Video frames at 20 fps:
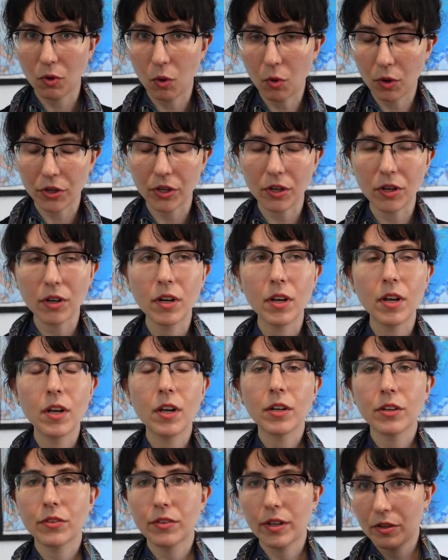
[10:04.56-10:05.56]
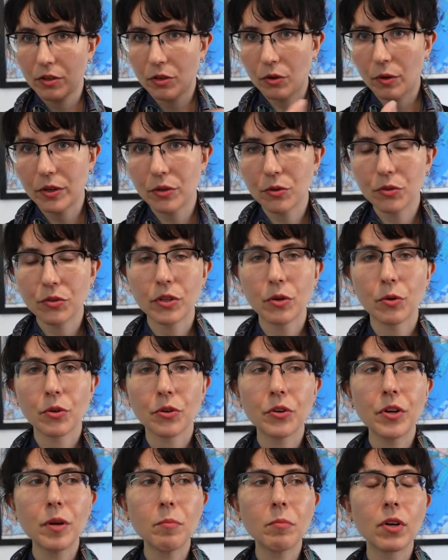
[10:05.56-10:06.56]
order, because I, you know, I used the
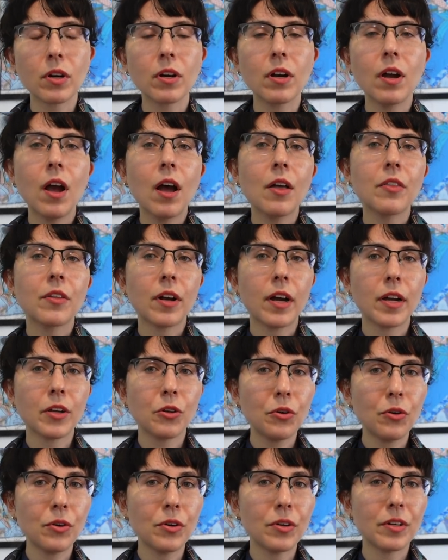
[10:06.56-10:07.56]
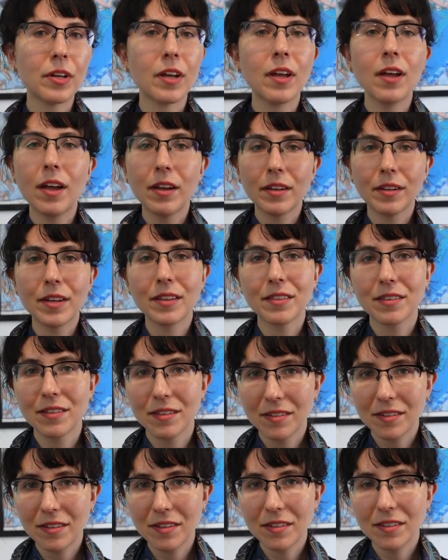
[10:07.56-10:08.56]
order number, that I could get
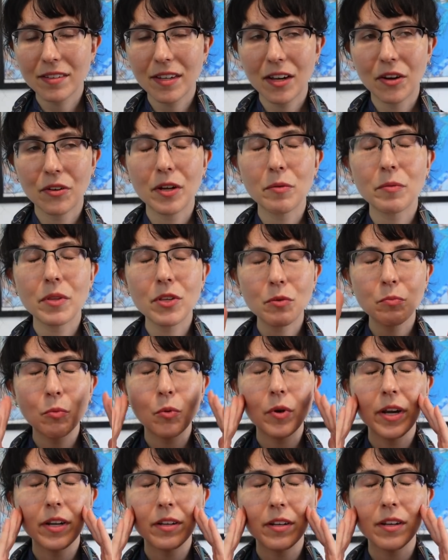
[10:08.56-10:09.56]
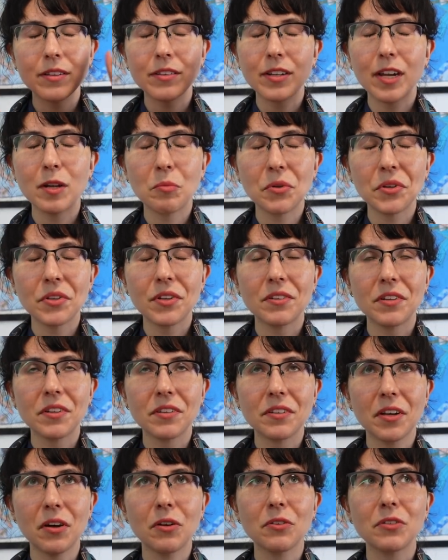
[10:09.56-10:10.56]
this discount. At this point, a 10%
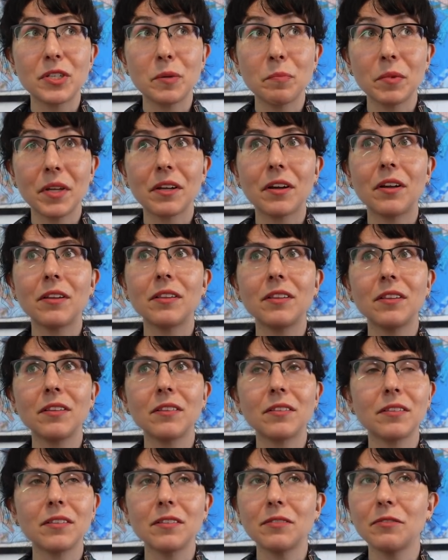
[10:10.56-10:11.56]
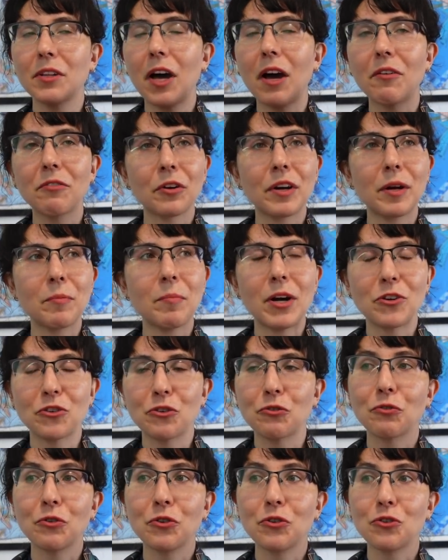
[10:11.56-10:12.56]
discount seemed like a not very much
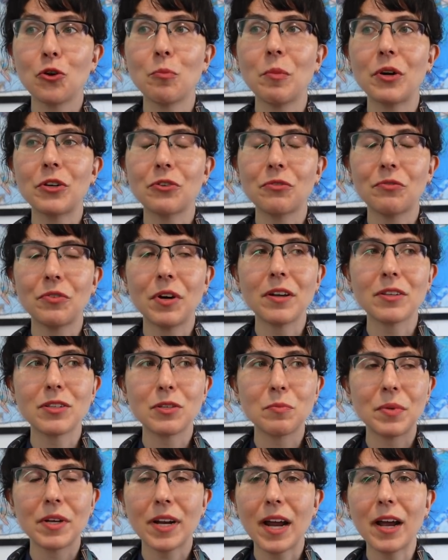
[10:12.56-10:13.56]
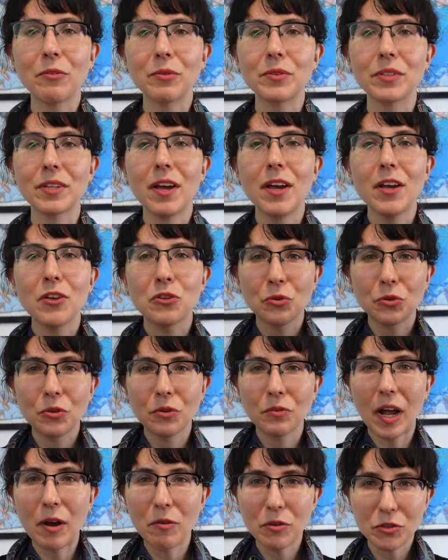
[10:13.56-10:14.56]
for so much fuss, but I was sort
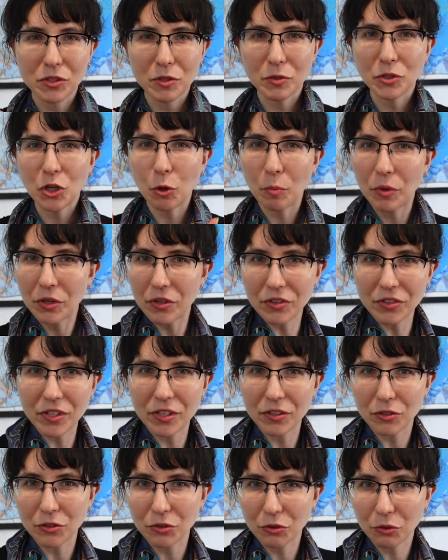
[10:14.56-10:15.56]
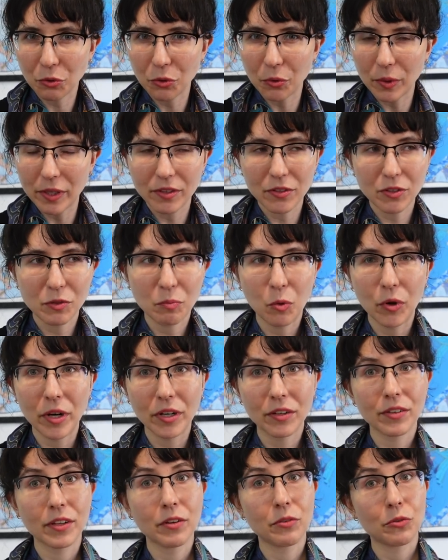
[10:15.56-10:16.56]
of I was determined to see this through at this point
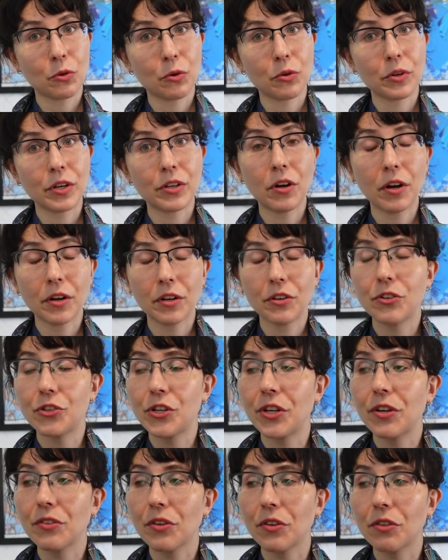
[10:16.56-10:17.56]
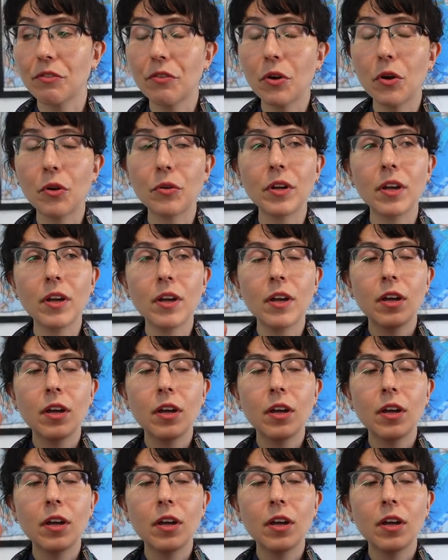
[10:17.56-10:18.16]
because I was already talking to Janice on the phone.